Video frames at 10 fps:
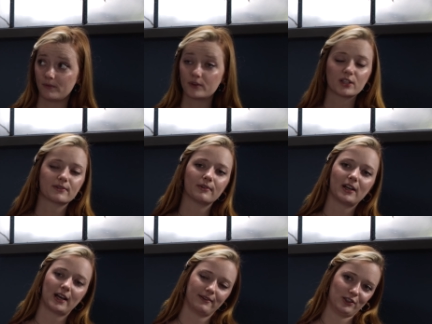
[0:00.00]
Just for
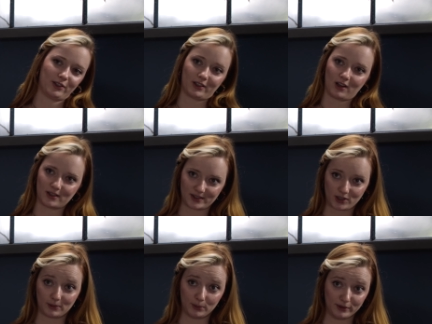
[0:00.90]
fun, I even took a class that
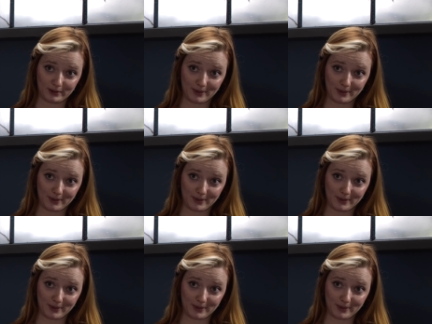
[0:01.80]
taught moving